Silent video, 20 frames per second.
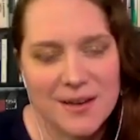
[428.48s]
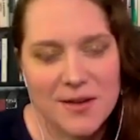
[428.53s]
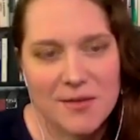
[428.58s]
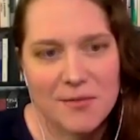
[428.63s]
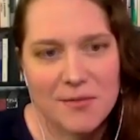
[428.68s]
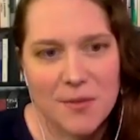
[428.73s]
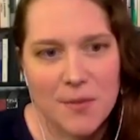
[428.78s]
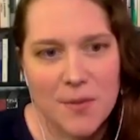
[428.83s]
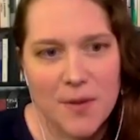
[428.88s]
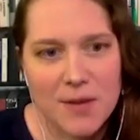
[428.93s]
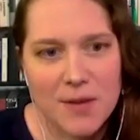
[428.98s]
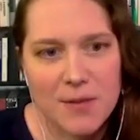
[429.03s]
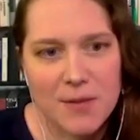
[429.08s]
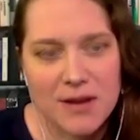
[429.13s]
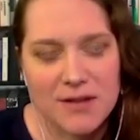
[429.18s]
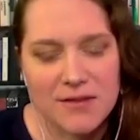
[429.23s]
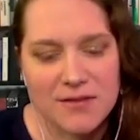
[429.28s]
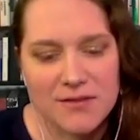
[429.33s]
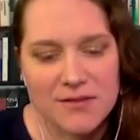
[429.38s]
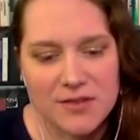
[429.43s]
it reminded
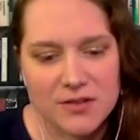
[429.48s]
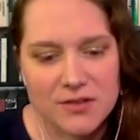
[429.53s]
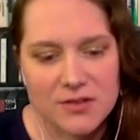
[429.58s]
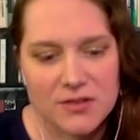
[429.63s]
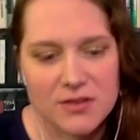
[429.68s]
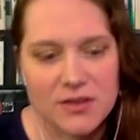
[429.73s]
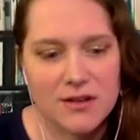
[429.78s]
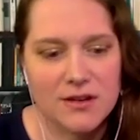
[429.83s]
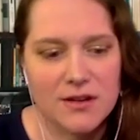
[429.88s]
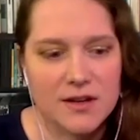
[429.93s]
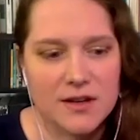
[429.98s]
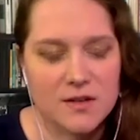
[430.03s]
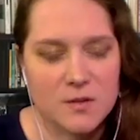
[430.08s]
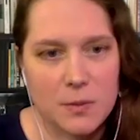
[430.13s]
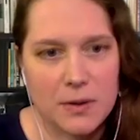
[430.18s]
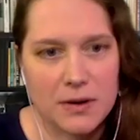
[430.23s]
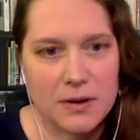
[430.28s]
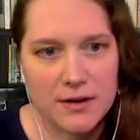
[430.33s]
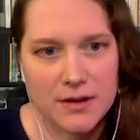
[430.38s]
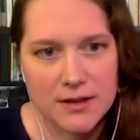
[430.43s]
me of just the
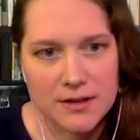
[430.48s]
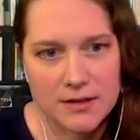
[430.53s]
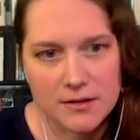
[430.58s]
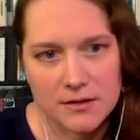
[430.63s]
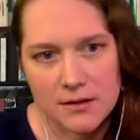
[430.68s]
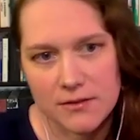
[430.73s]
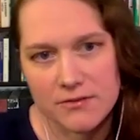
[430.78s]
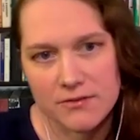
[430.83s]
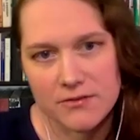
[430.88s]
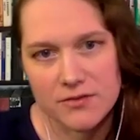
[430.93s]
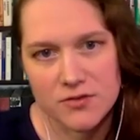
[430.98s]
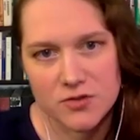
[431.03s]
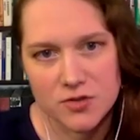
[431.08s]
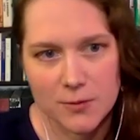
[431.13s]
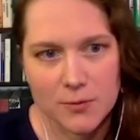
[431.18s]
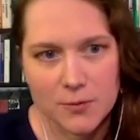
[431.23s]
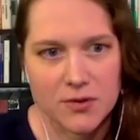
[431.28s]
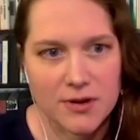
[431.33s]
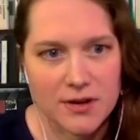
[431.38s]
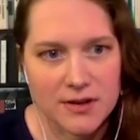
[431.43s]
experience of
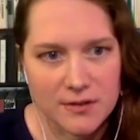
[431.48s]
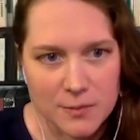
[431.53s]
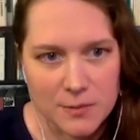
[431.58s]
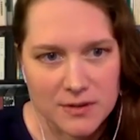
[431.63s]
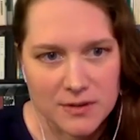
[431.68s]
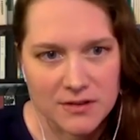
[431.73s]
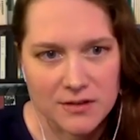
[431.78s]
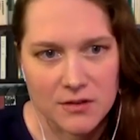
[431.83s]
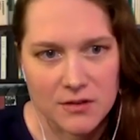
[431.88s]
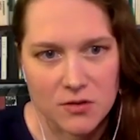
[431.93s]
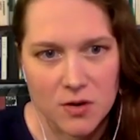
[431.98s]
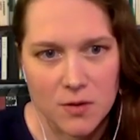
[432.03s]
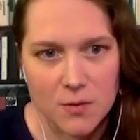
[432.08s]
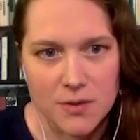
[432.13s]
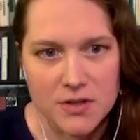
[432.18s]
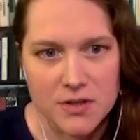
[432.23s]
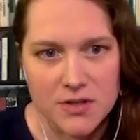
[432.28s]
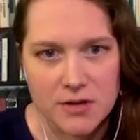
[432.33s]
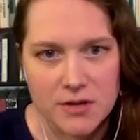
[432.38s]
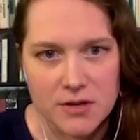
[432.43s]
Trump derangement syndrome
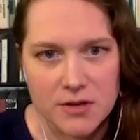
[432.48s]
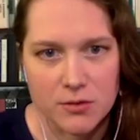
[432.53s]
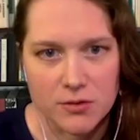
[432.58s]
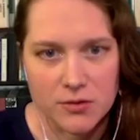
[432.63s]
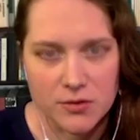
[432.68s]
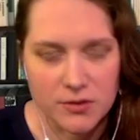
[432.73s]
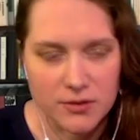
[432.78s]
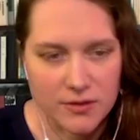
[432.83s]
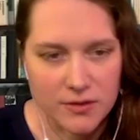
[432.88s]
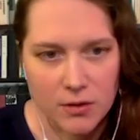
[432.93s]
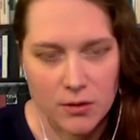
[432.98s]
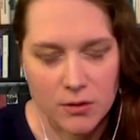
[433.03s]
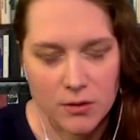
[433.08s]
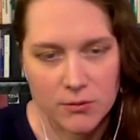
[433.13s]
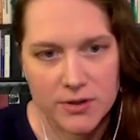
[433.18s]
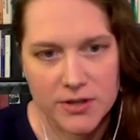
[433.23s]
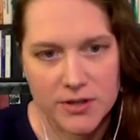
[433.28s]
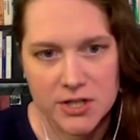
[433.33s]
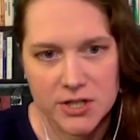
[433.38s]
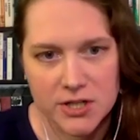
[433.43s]
in general during the whole
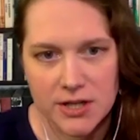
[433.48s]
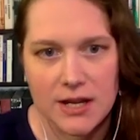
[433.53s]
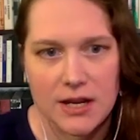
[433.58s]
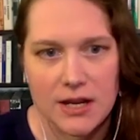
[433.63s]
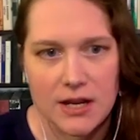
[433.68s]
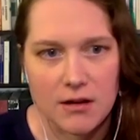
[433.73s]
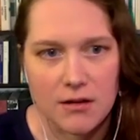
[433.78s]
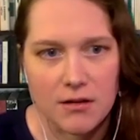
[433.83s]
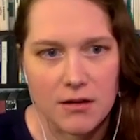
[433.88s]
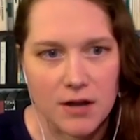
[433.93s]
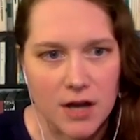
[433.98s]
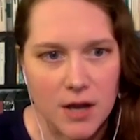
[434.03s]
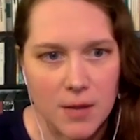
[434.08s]
Russiagate era.